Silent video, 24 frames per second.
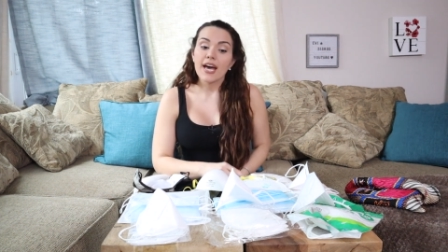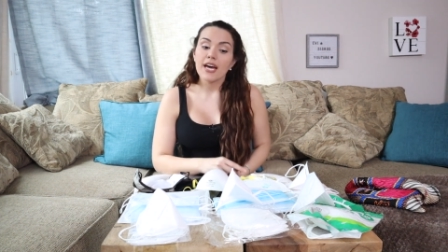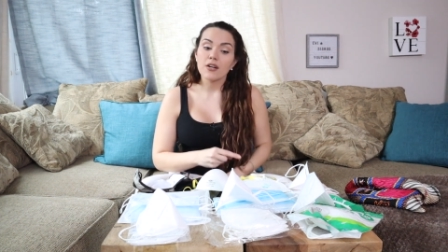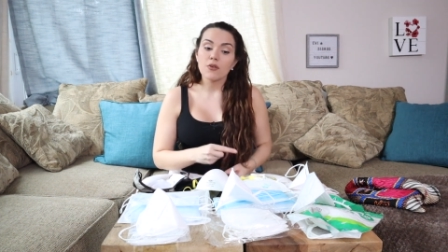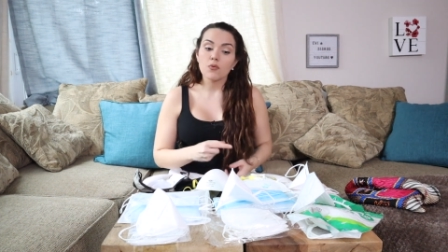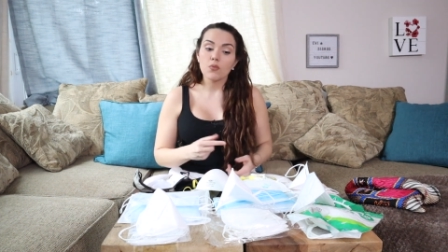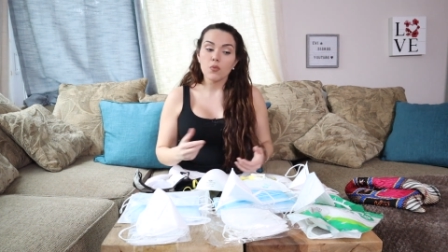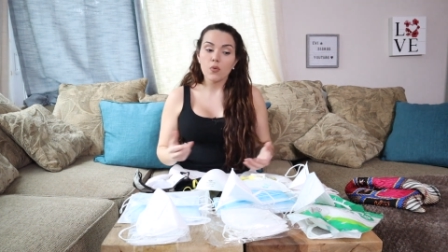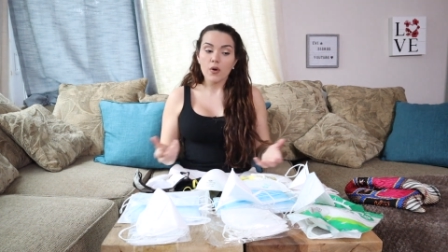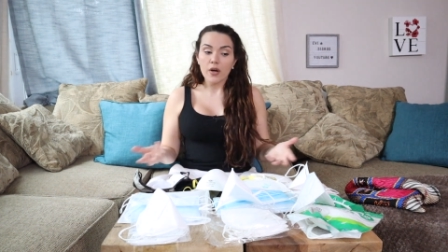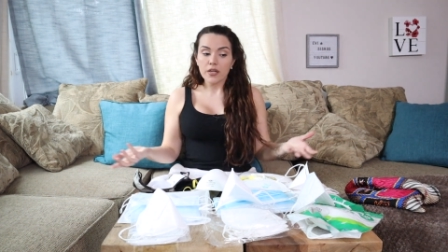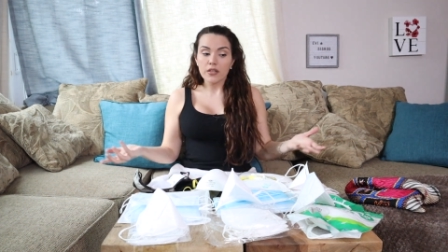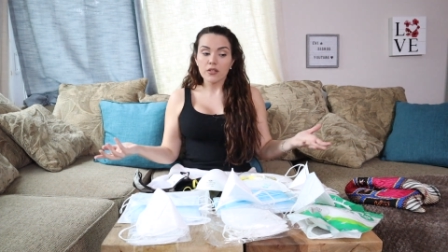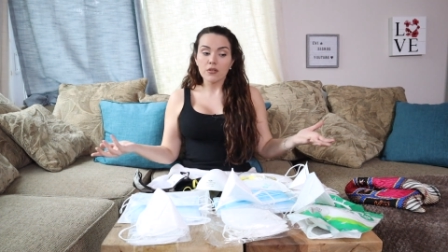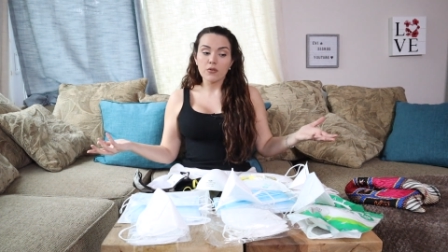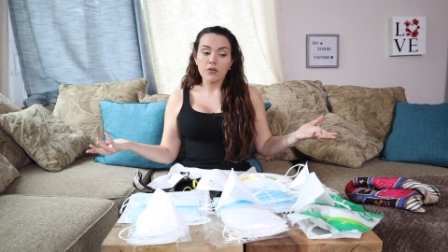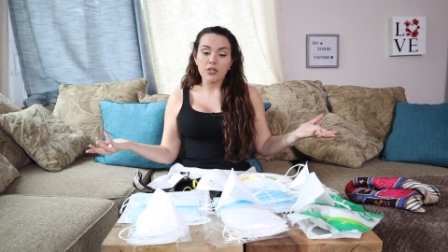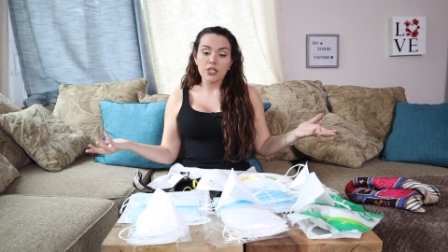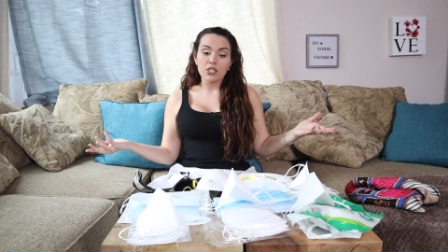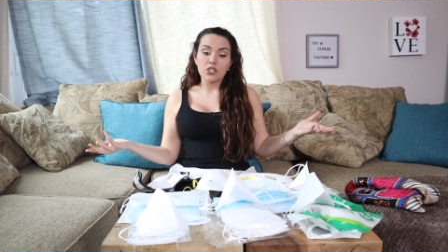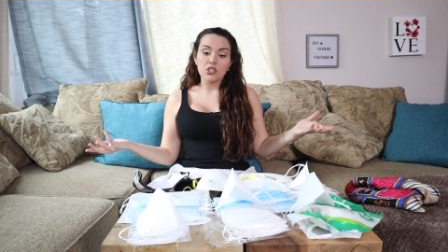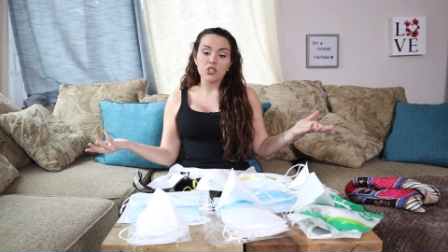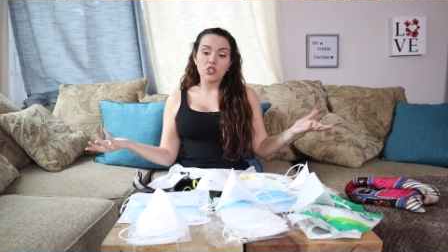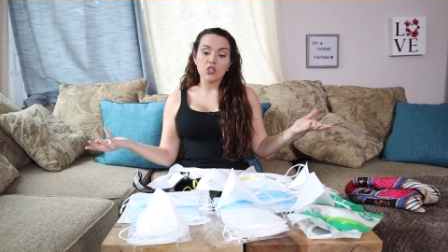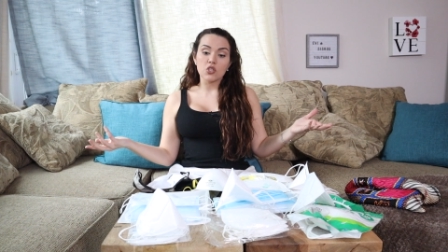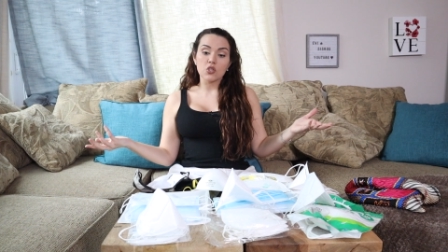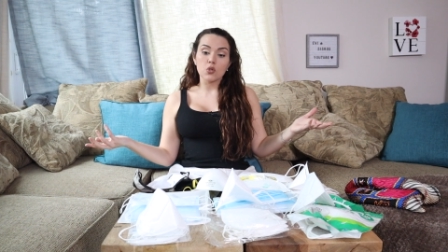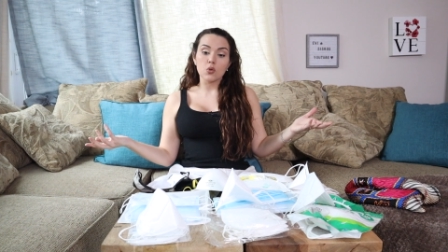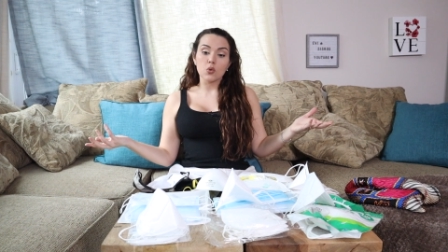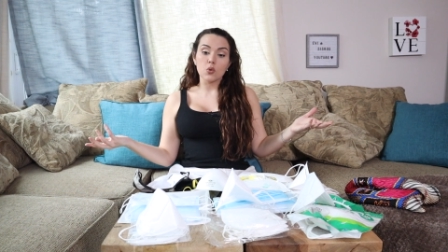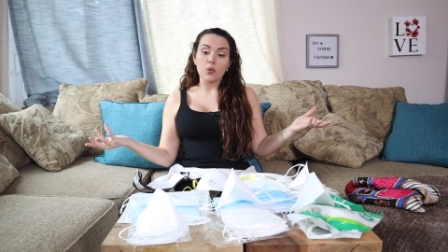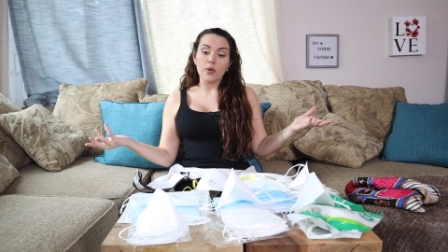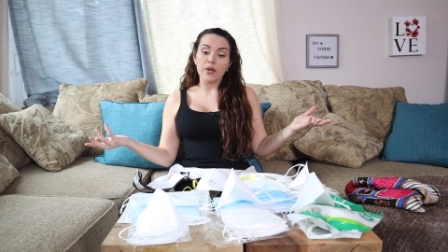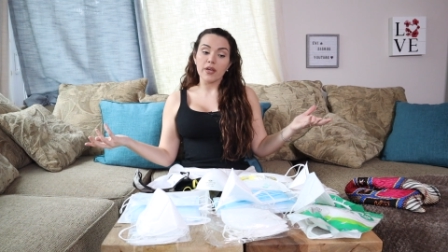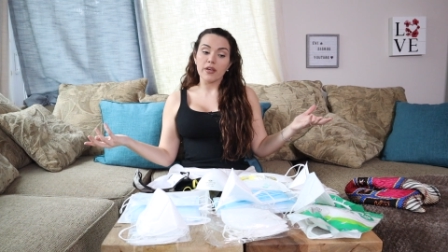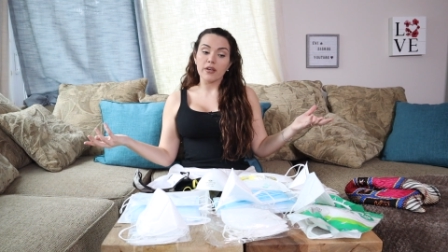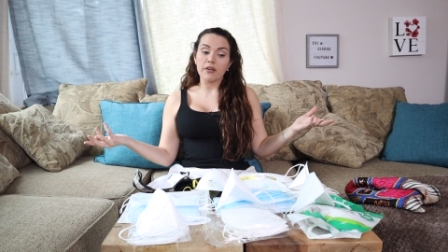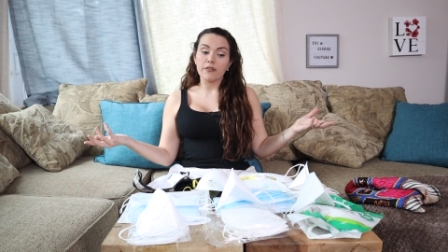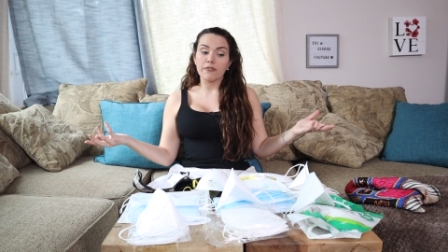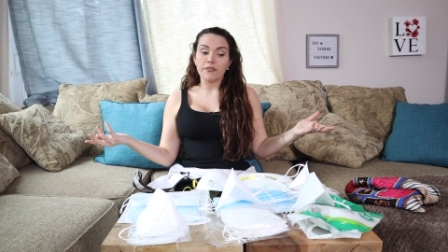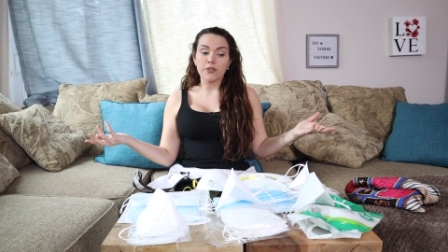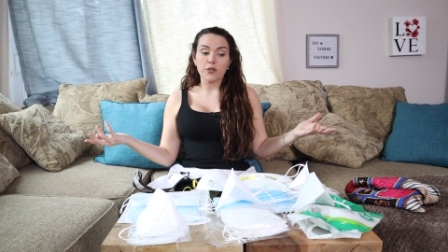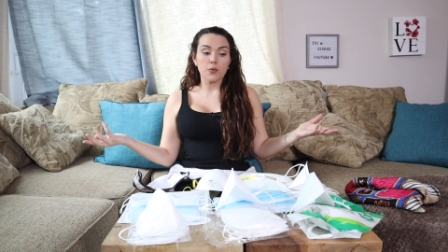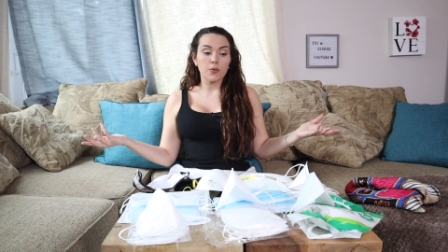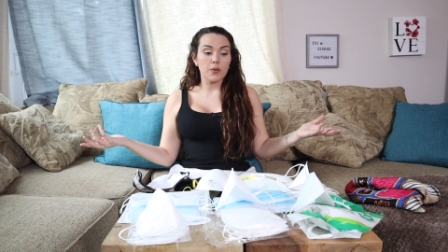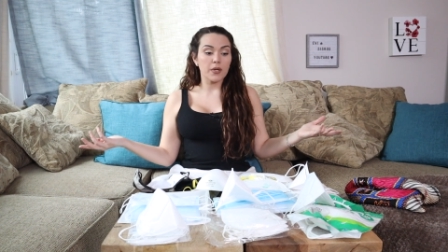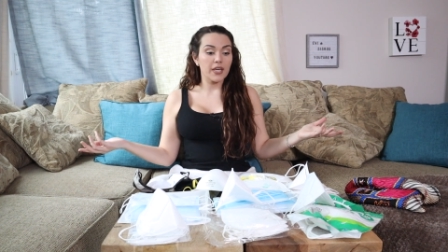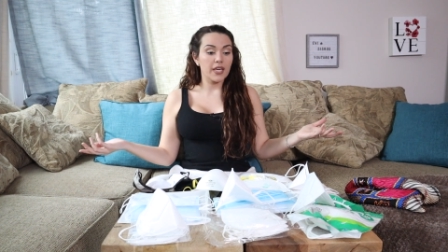and what you can do
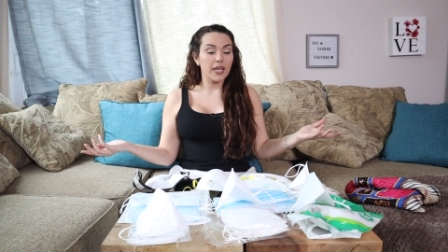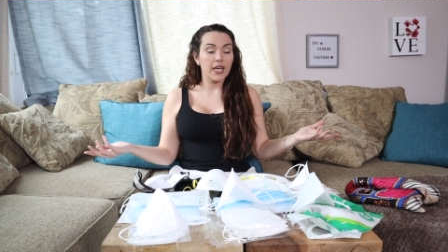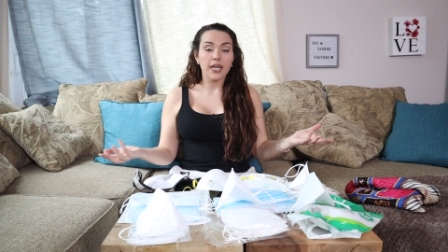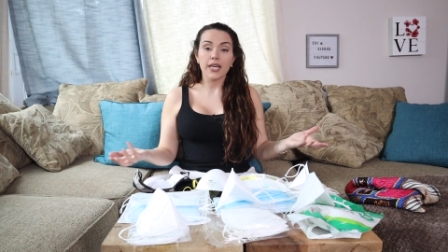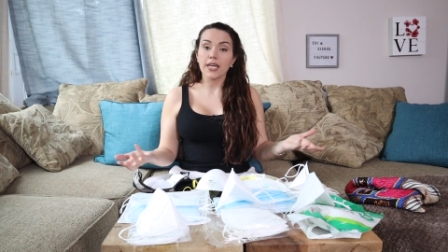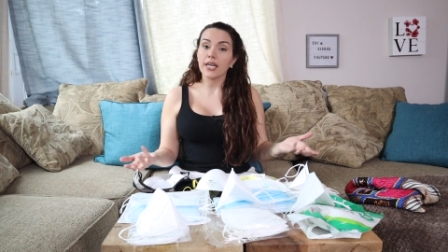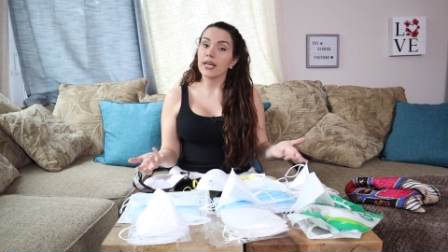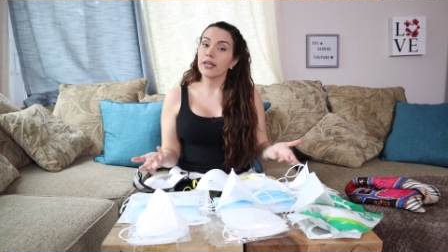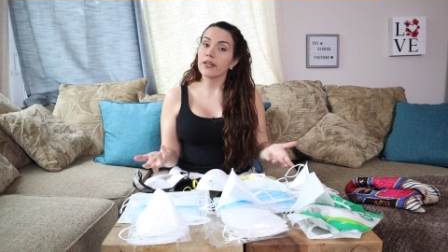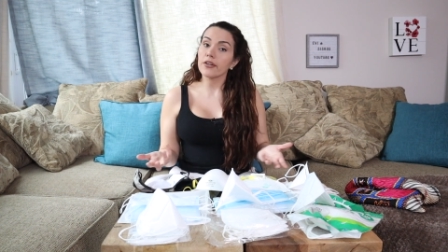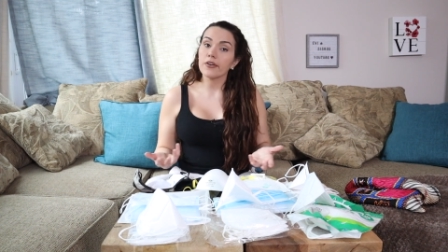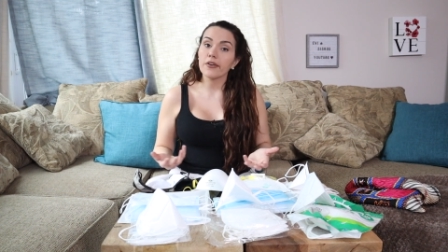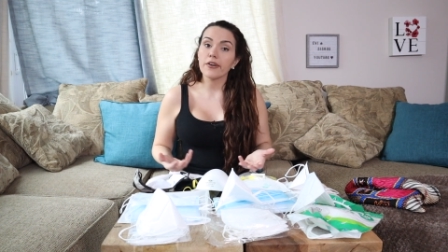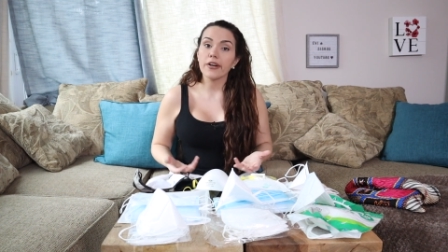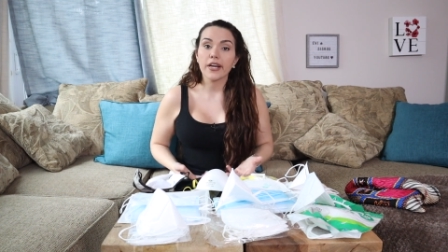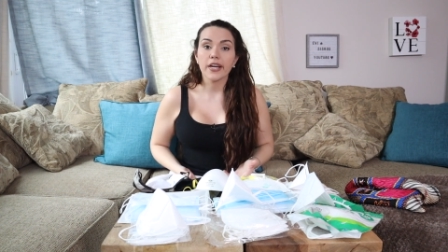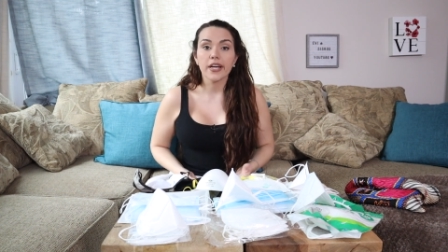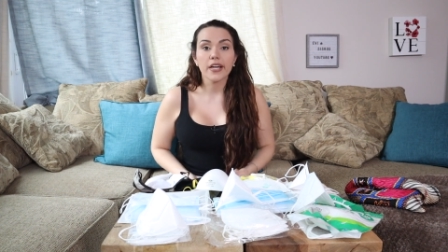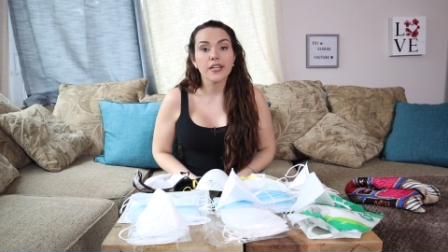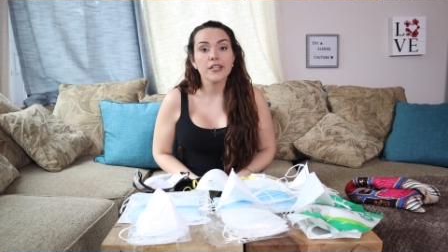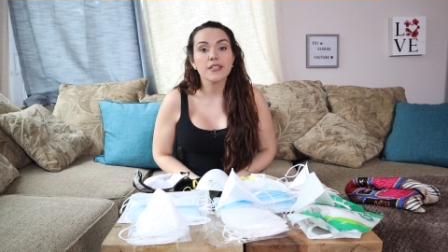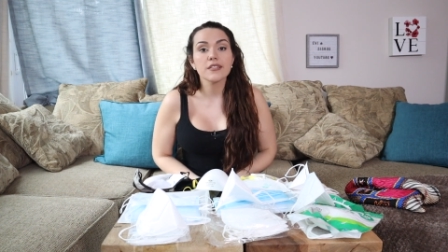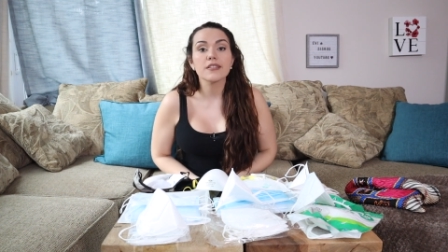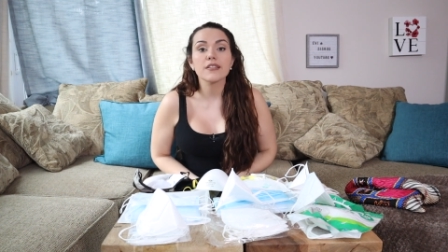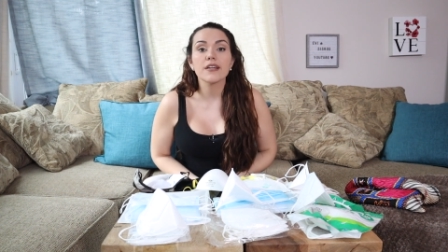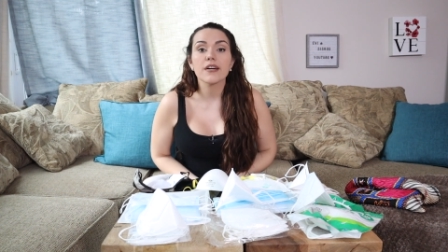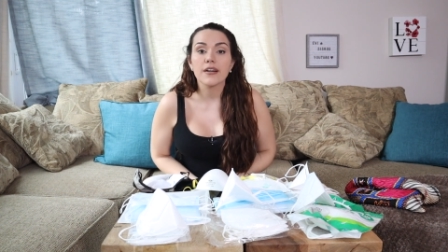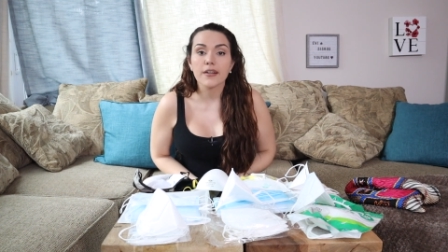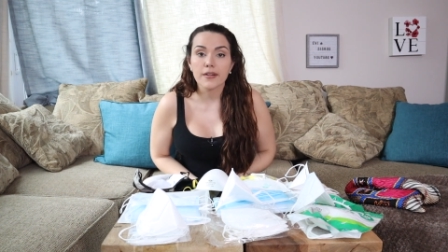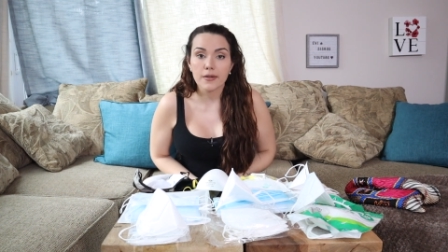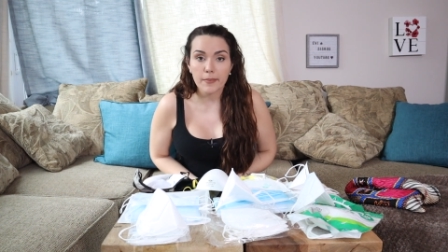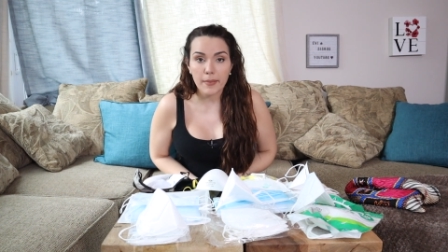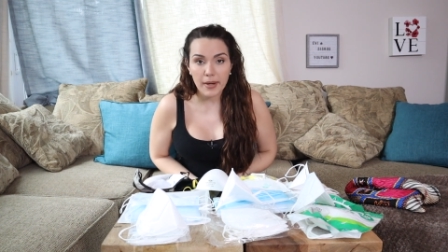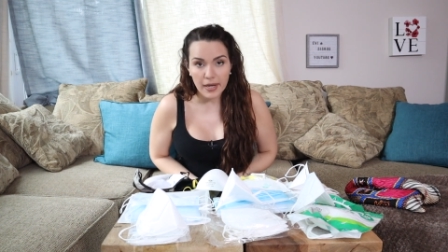if you can't get your hands on a